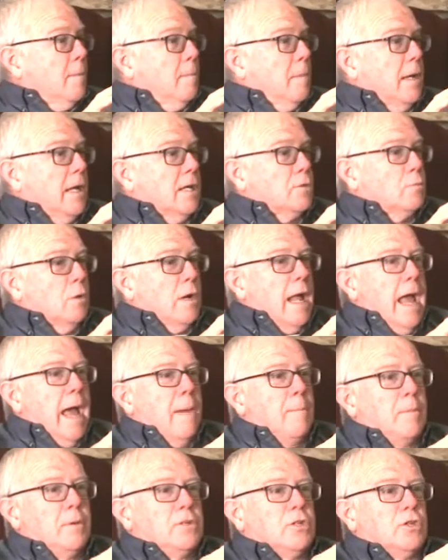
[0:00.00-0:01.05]
because what
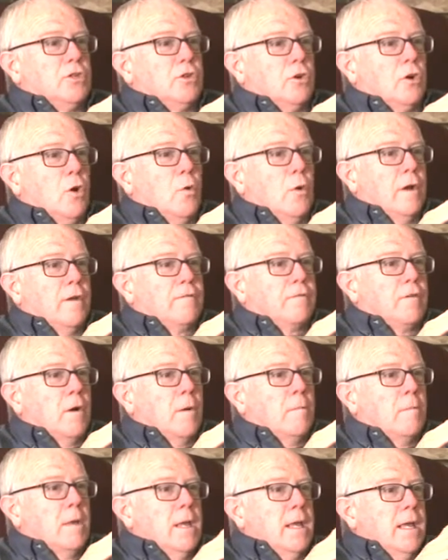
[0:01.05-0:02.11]
happens is you're going
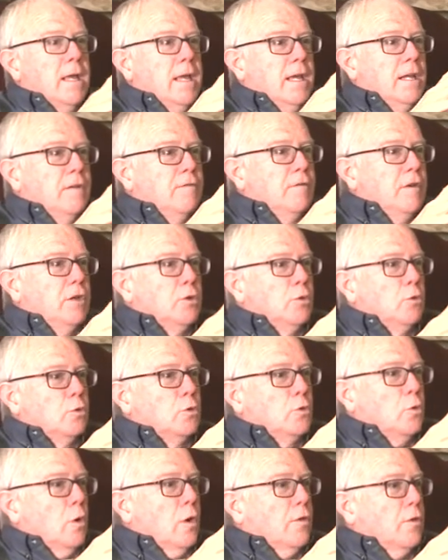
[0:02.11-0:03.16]
from
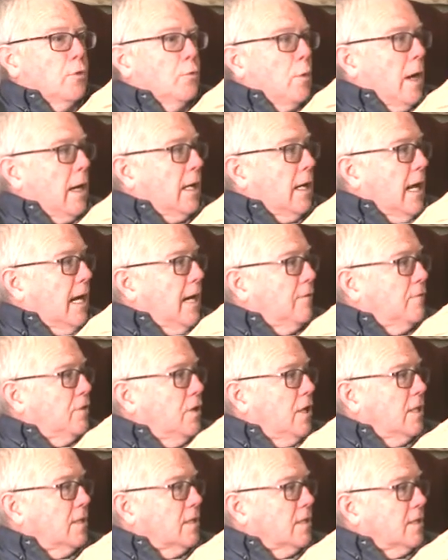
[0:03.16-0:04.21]
individuals who are the direct line of
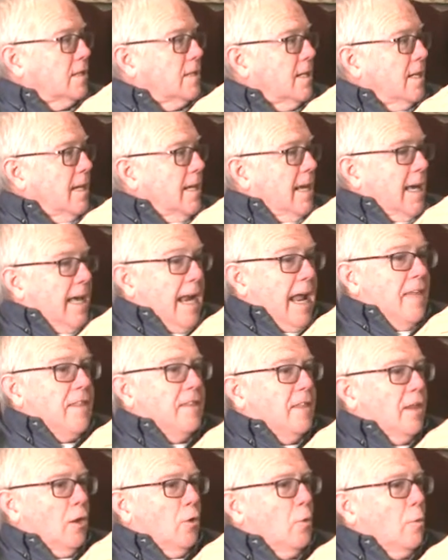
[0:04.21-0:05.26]
Jesus, and I
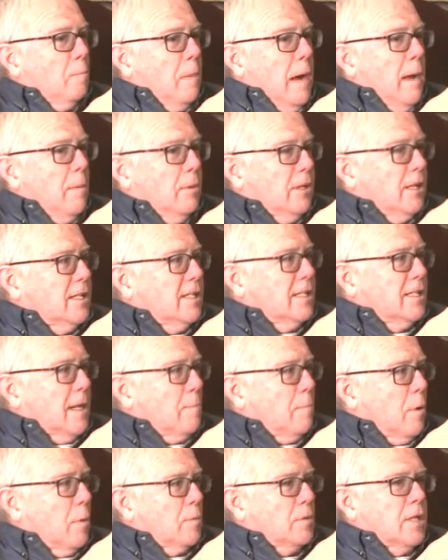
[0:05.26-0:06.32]
think the Lord Bible does this
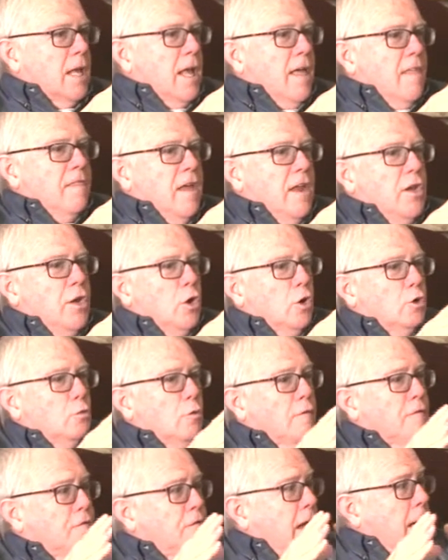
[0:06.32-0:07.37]
on purpose. Then you go to
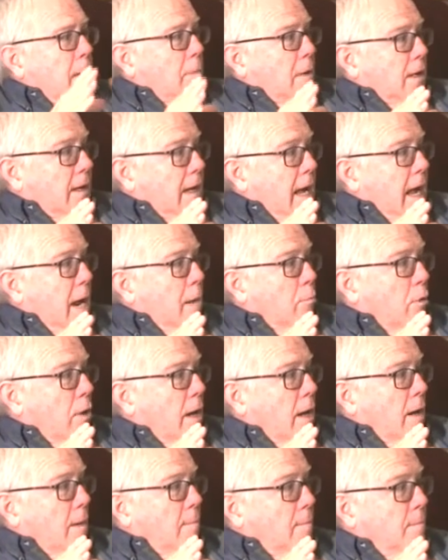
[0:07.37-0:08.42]
a family, Abraham,